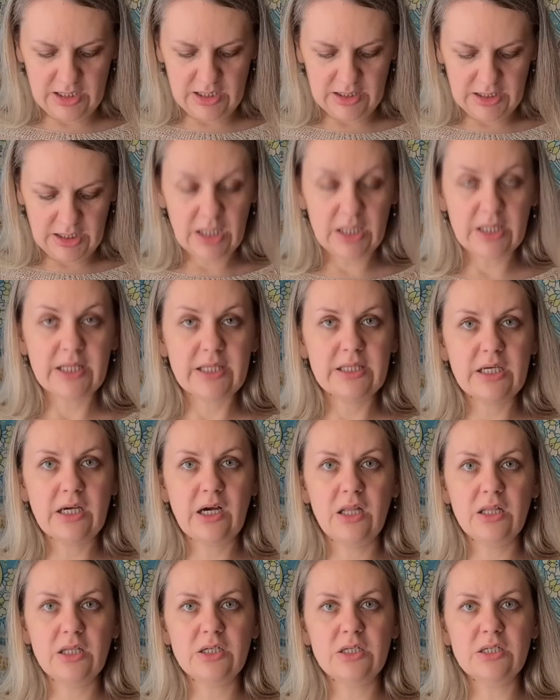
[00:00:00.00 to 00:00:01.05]
Yeah, like the
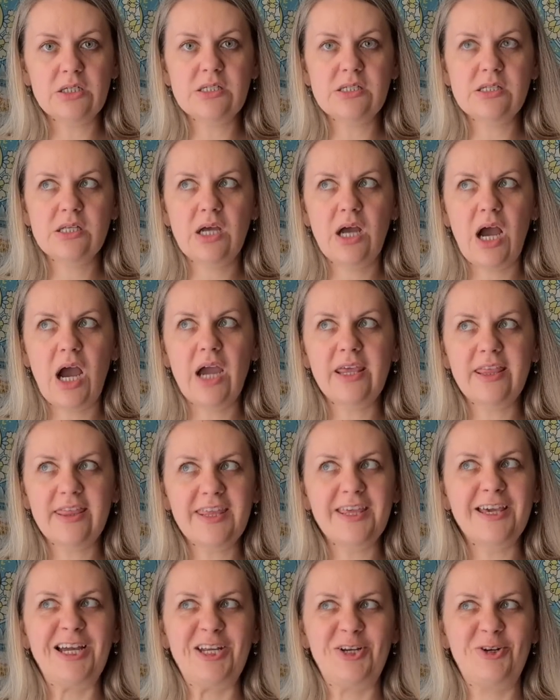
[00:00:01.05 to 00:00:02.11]
colors. I
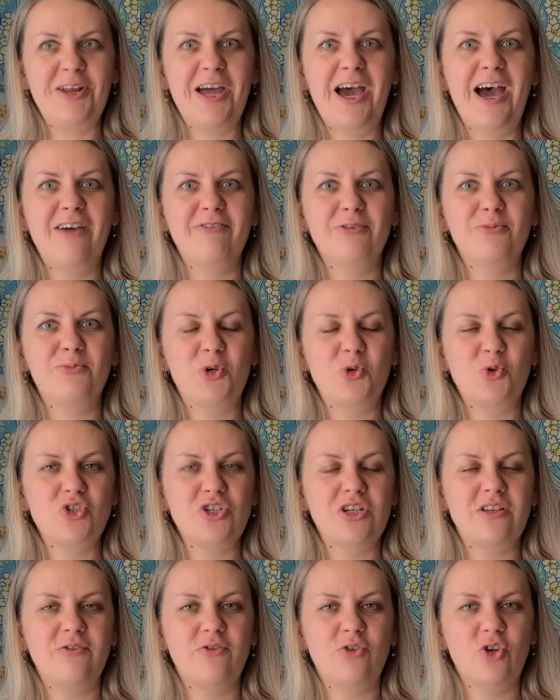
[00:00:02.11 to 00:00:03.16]
think I don't have a
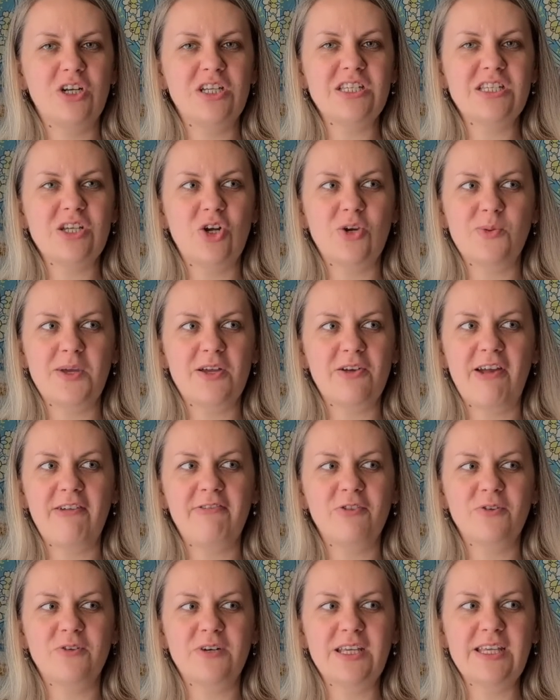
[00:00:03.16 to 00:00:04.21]
project for this on my
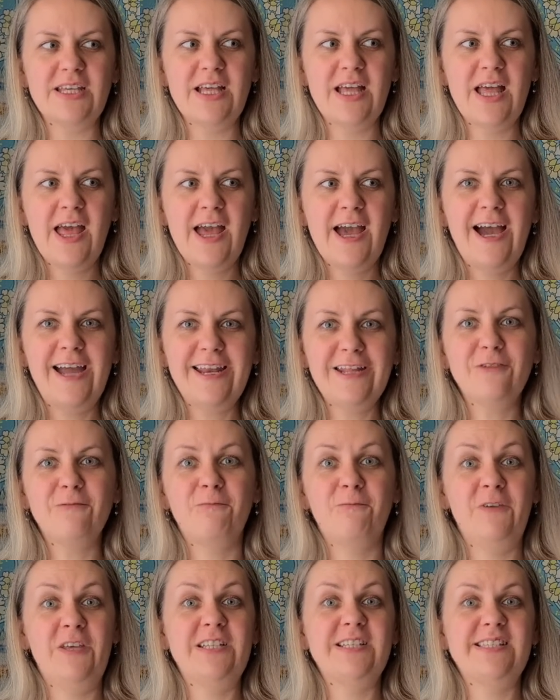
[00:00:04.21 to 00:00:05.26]
Ravelry. I need to
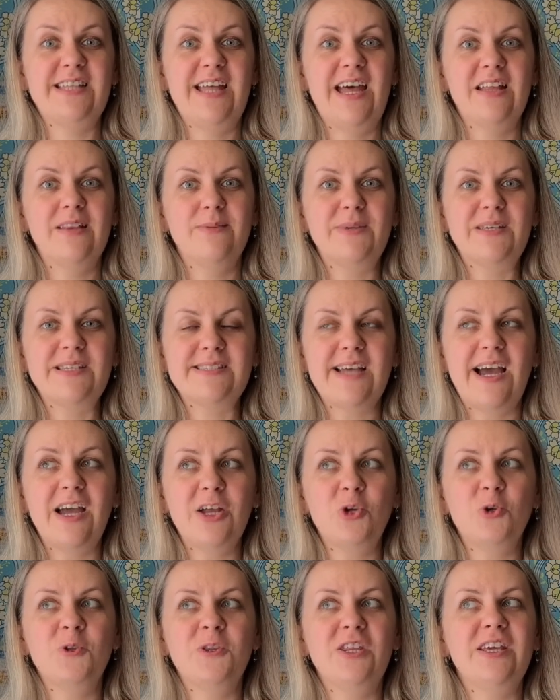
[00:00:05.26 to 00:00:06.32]
fix that because I
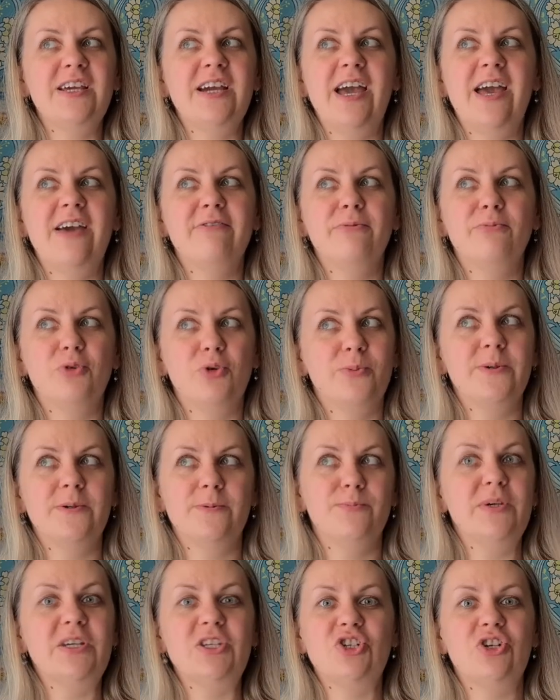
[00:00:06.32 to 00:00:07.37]
don't think I have a proper
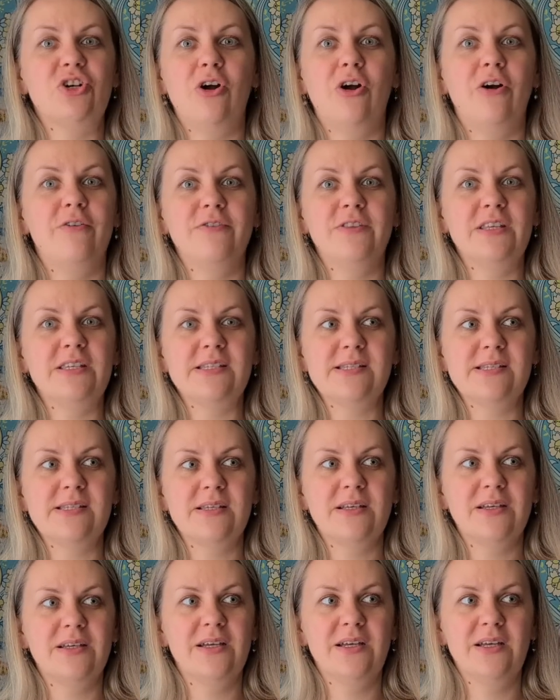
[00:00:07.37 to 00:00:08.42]
picture of this.
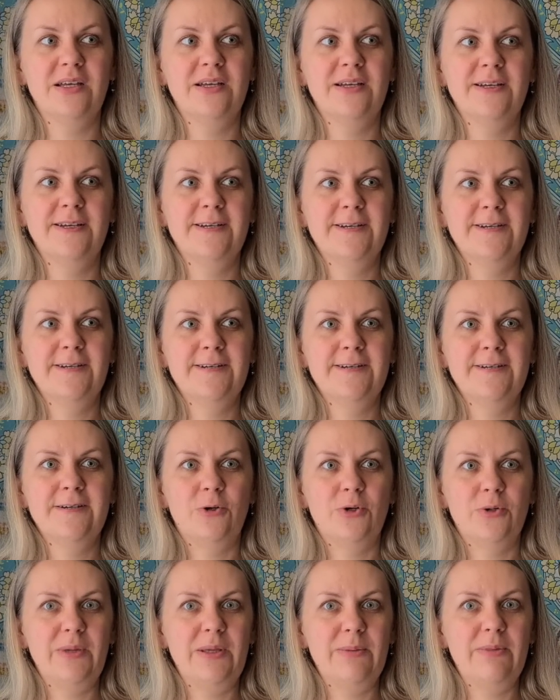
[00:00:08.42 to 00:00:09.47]

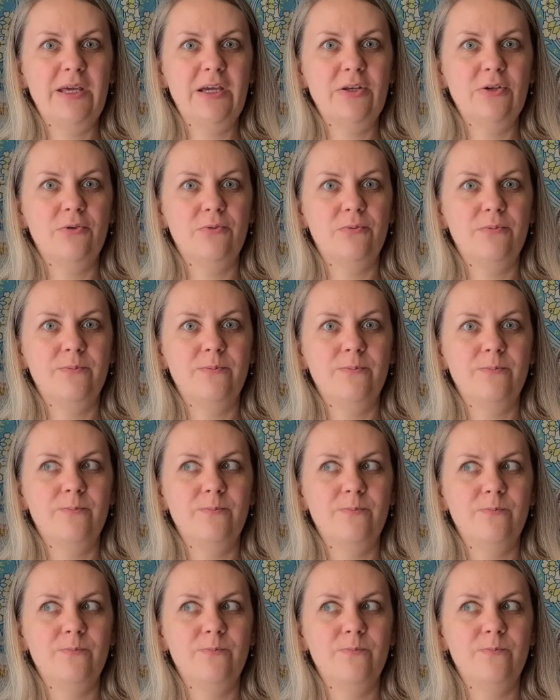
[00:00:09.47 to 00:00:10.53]
Or maybe I do.
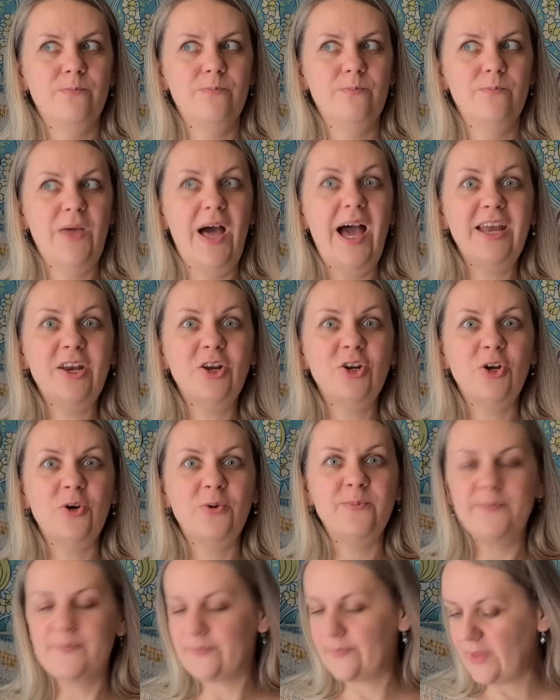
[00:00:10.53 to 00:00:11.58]
I
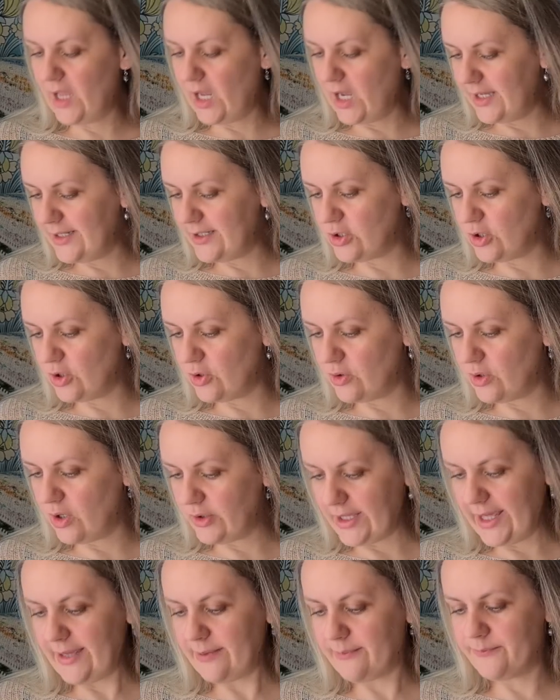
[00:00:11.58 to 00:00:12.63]
don't know.
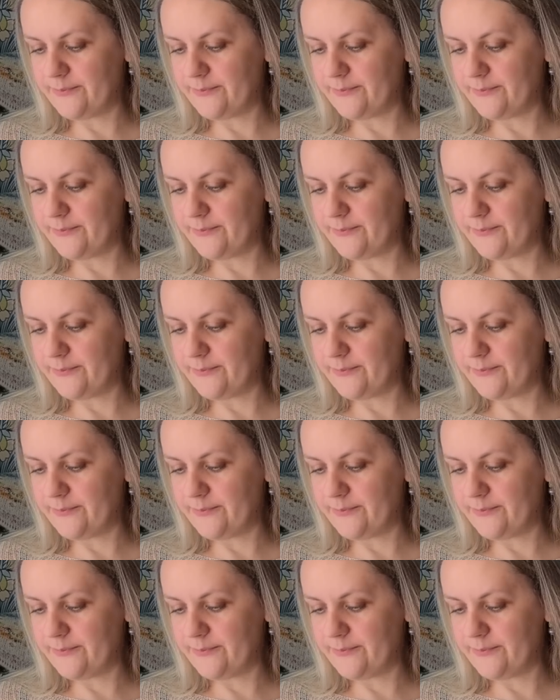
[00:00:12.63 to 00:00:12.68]
Okay.